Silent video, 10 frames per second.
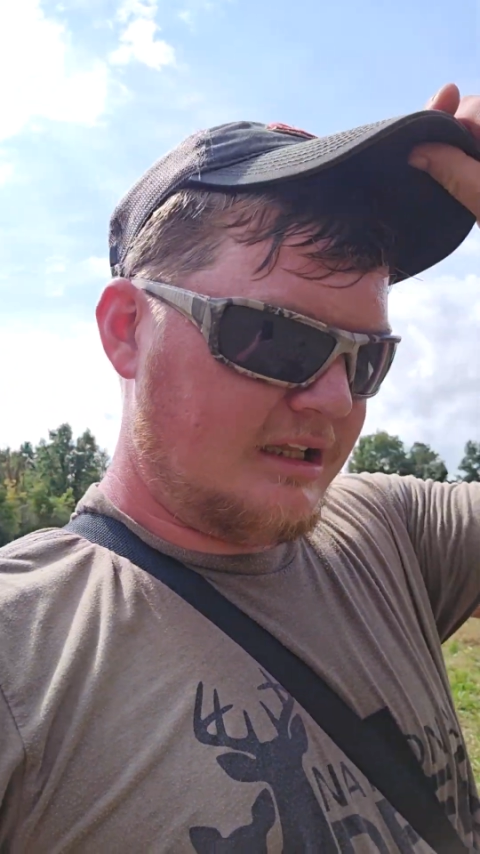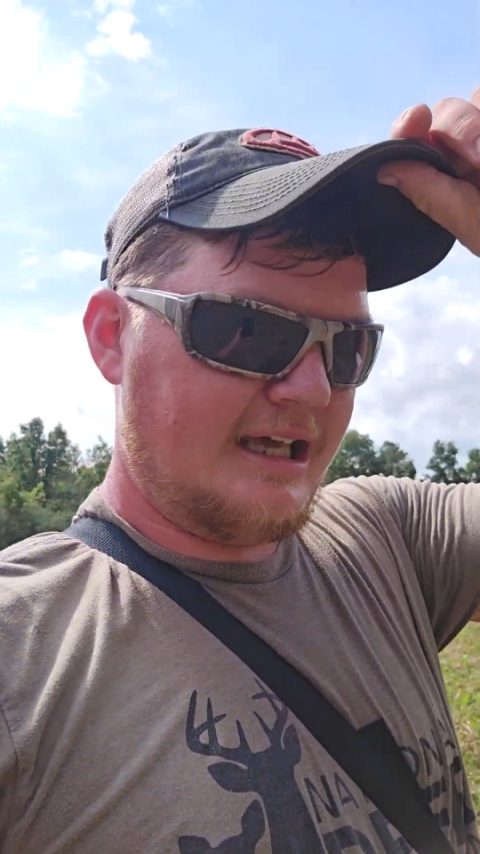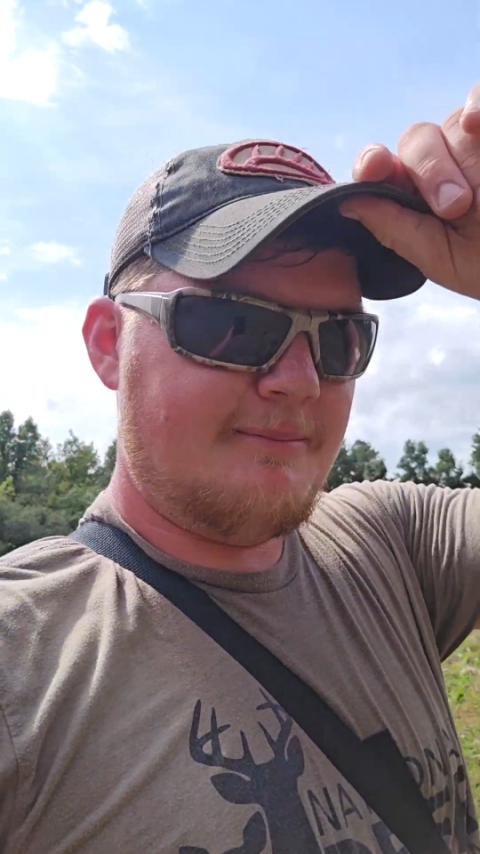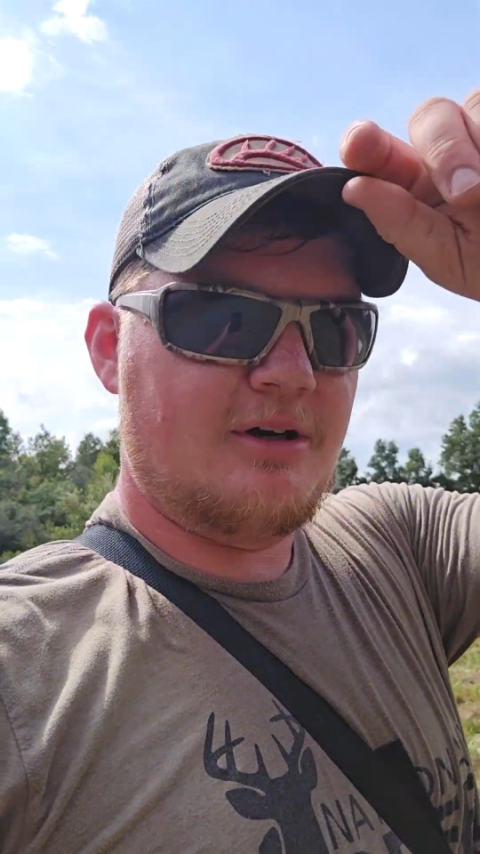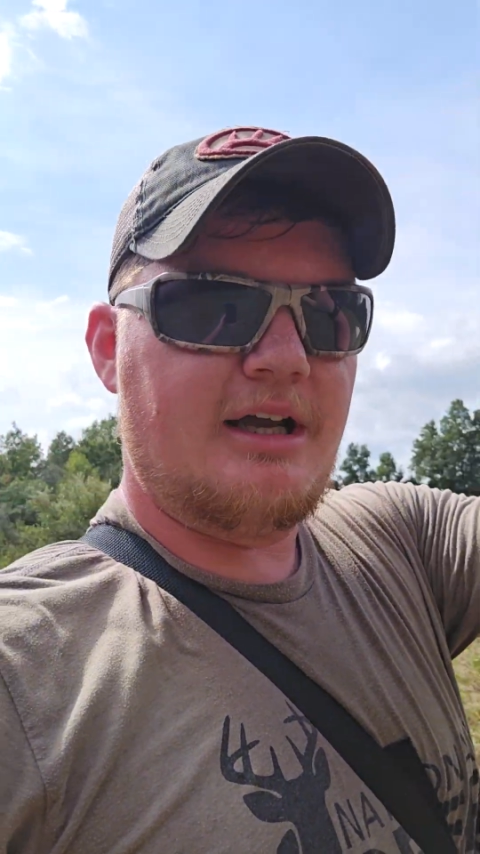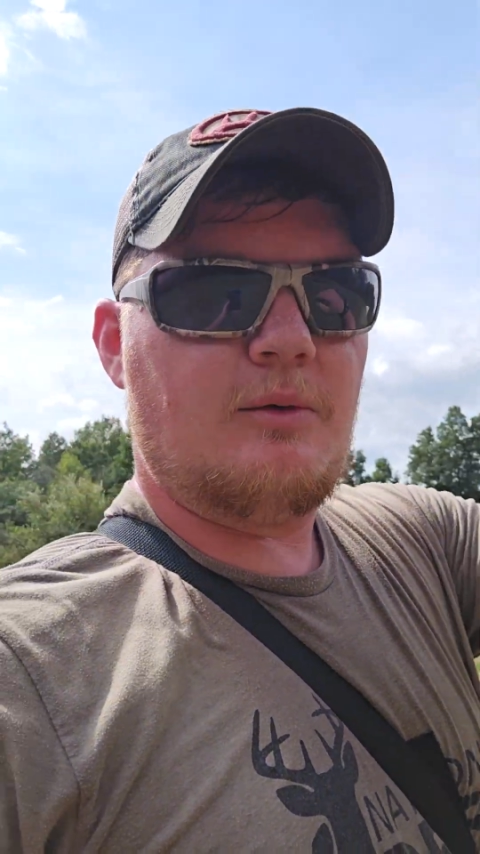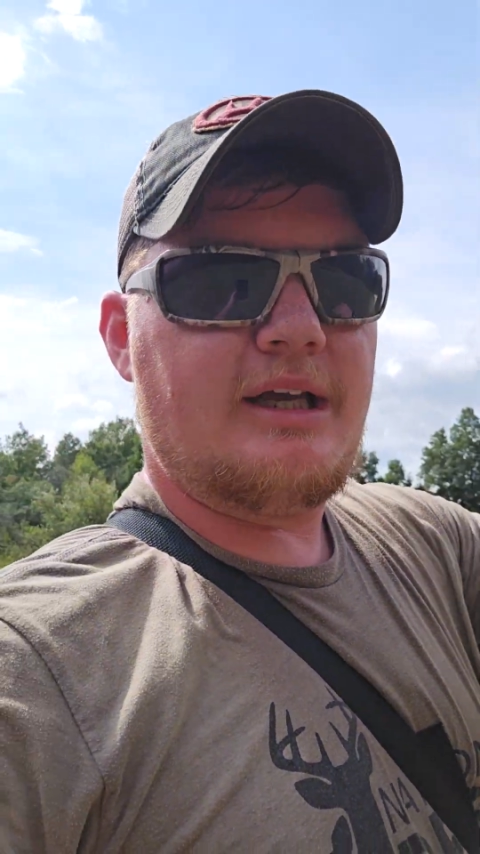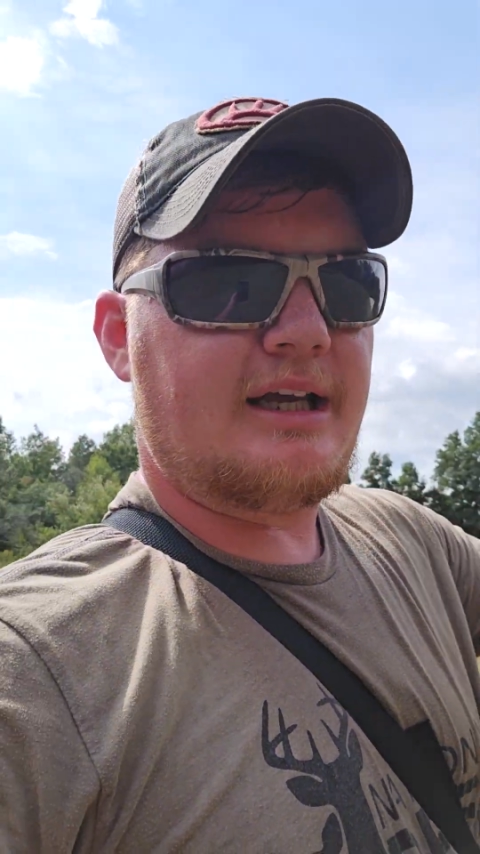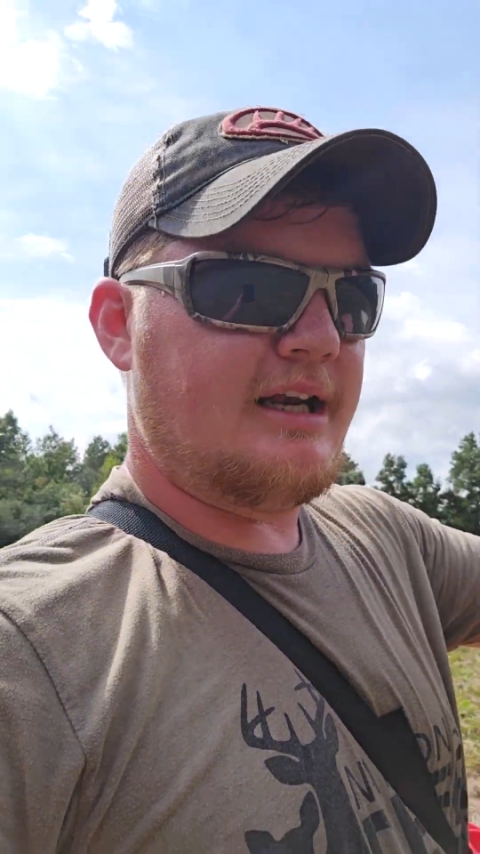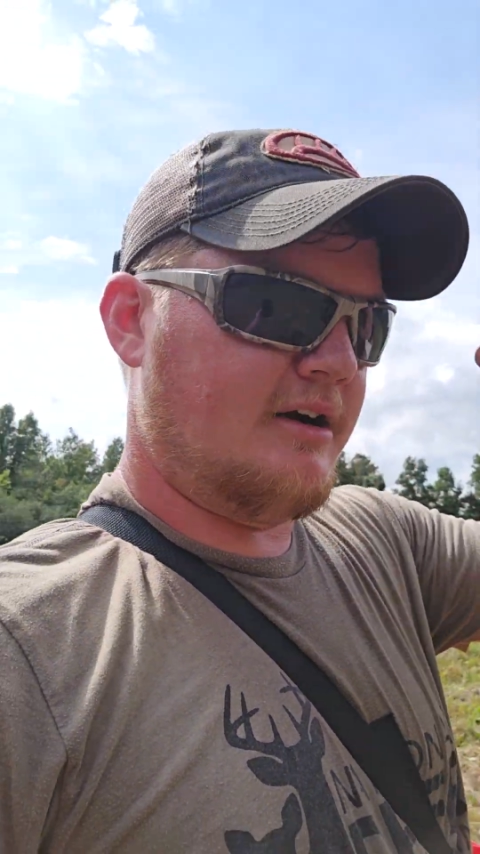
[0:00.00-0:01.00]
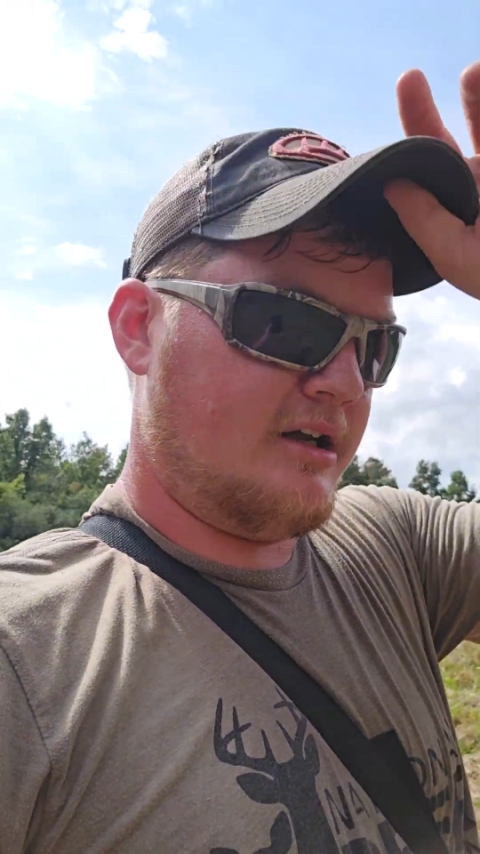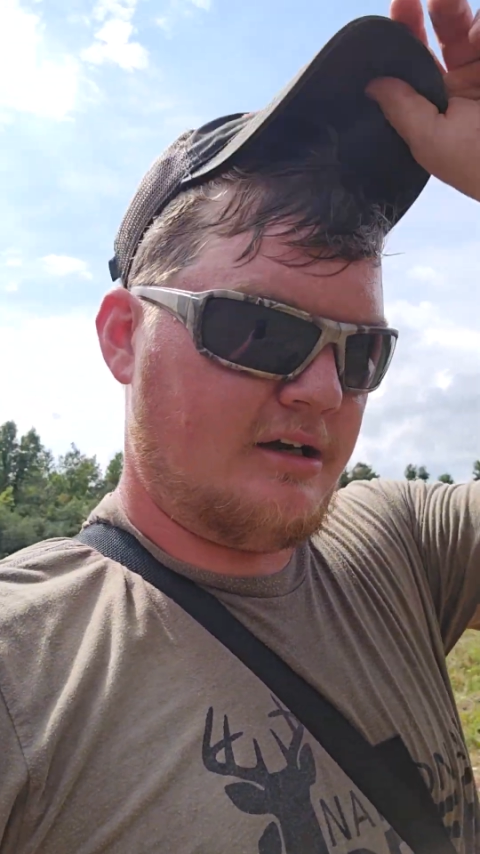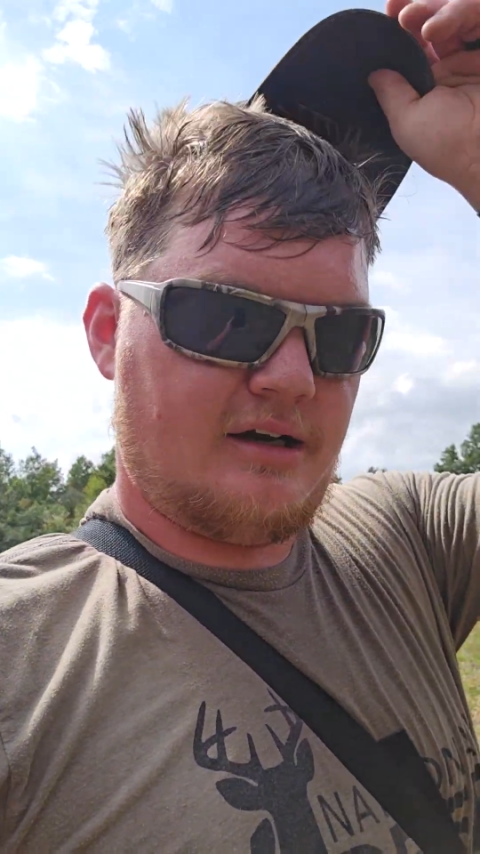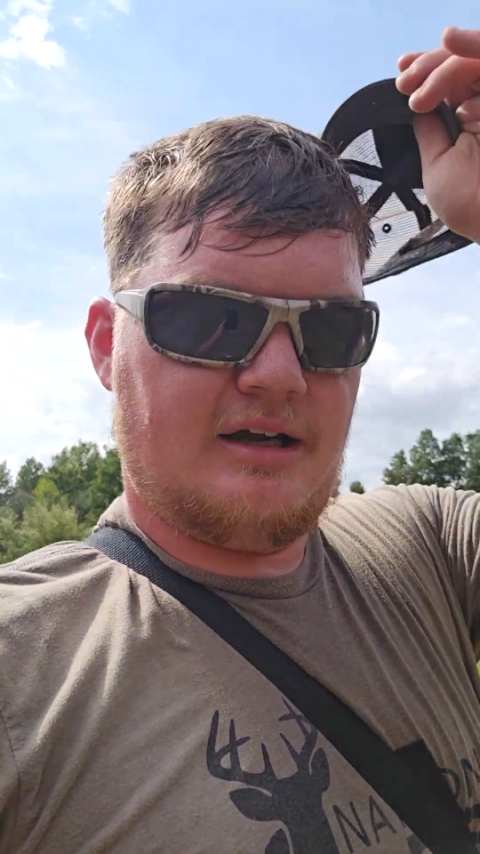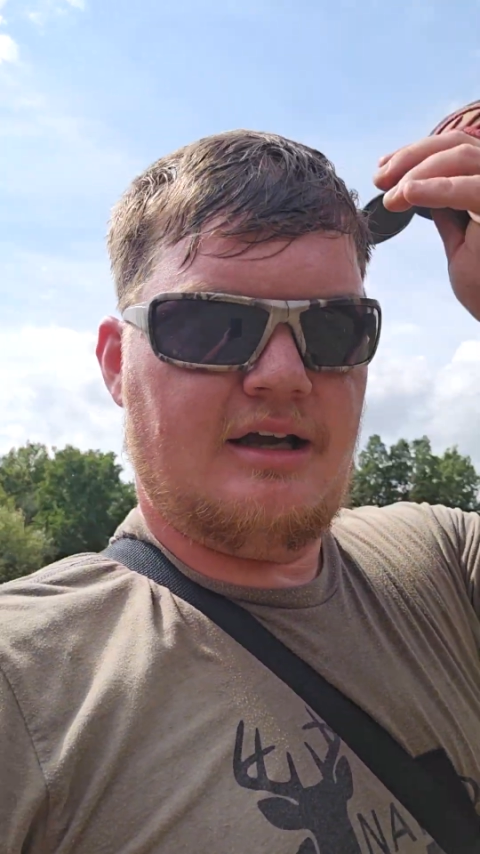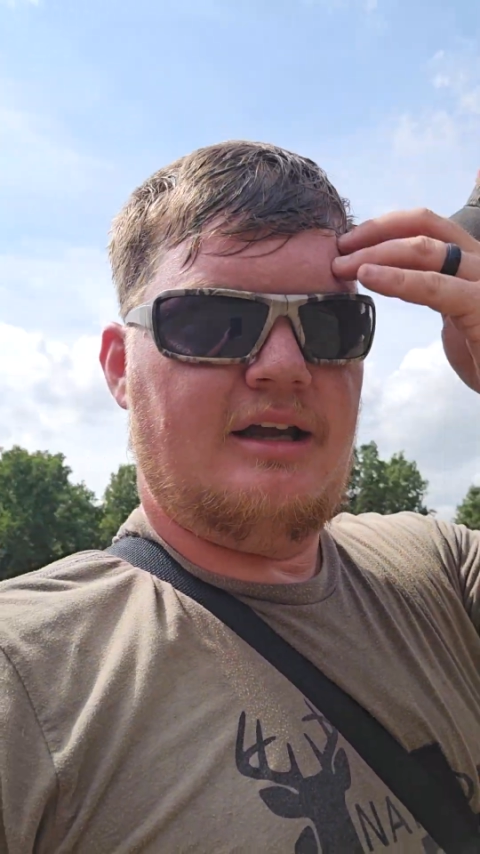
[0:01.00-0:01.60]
Labor Day weekend out here,